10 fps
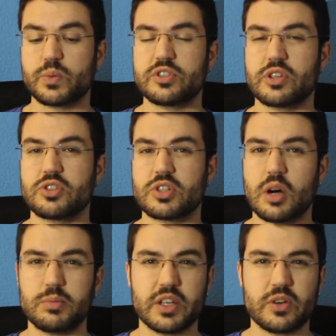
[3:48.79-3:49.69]
which
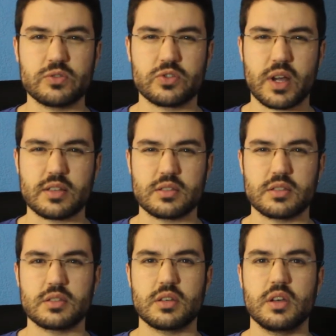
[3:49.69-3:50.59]
sharply
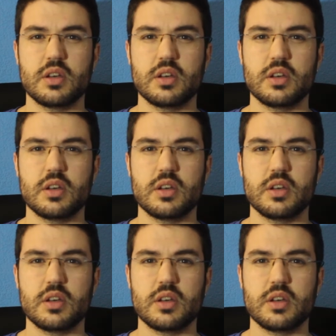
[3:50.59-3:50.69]
contrasts